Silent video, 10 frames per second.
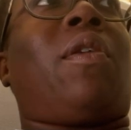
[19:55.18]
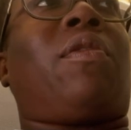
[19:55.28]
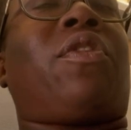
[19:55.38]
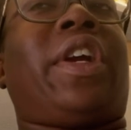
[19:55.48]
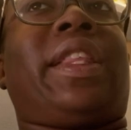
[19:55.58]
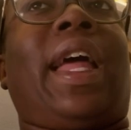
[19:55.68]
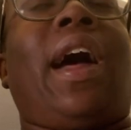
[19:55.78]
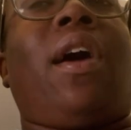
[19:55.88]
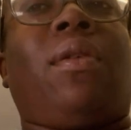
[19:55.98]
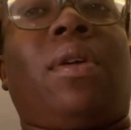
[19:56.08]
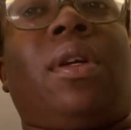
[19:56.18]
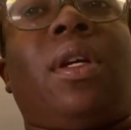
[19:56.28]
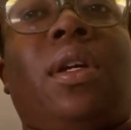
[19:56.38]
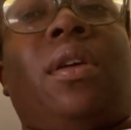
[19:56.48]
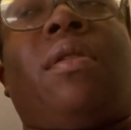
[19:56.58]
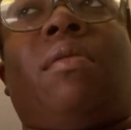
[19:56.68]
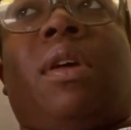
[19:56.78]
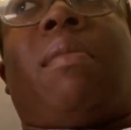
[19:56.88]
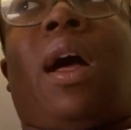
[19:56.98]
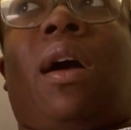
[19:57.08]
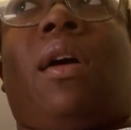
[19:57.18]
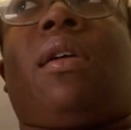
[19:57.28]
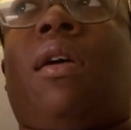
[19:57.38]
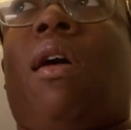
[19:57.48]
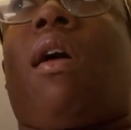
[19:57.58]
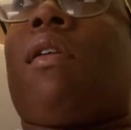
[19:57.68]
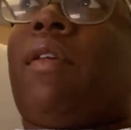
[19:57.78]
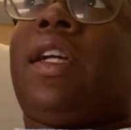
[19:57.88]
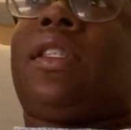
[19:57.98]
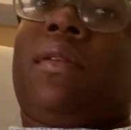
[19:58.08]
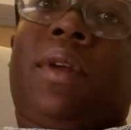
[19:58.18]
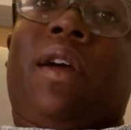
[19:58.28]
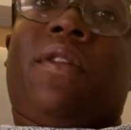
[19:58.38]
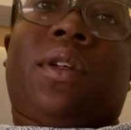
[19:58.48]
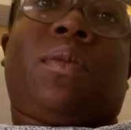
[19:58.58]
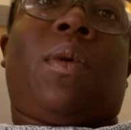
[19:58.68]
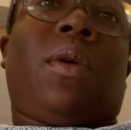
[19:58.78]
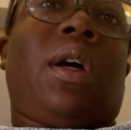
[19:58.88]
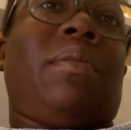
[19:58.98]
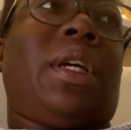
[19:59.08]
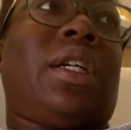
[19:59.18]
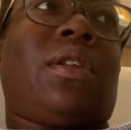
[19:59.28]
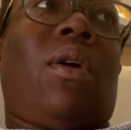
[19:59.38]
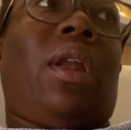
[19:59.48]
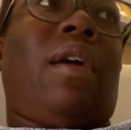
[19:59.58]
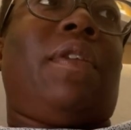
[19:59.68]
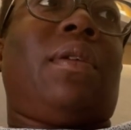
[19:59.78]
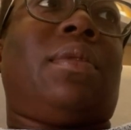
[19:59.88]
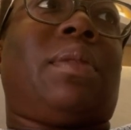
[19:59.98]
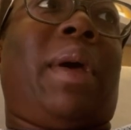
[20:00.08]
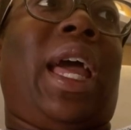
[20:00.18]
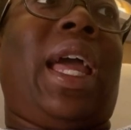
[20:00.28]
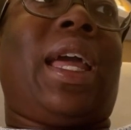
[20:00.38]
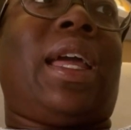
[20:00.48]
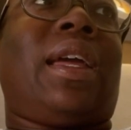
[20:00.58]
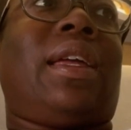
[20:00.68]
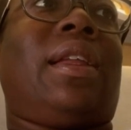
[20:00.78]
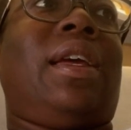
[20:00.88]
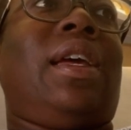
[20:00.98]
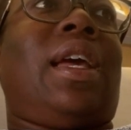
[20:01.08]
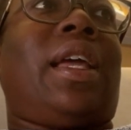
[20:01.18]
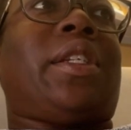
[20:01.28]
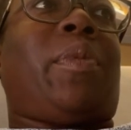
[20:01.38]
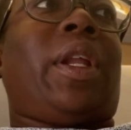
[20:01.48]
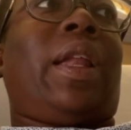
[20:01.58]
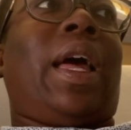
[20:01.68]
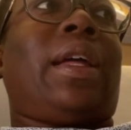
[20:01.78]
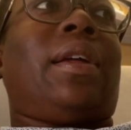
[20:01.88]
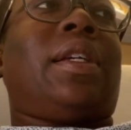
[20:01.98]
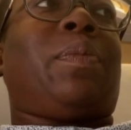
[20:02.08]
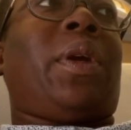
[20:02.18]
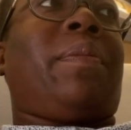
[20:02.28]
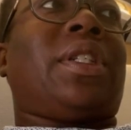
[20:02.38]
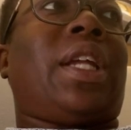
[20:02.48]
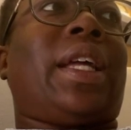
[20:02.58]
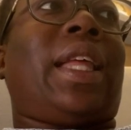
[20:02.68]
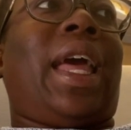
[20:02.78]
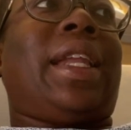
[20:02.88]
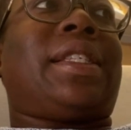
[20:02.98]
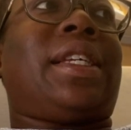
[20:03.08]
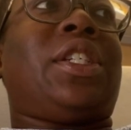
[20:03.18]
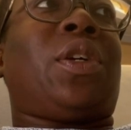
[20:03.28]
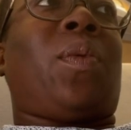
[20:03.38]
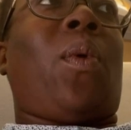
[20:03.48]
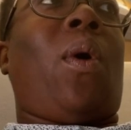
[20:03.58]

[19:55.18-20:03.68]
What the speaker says: freaked out with my heart racing when I first woke up, because all I felt was pain. And it's pretty much like the anesthesia wore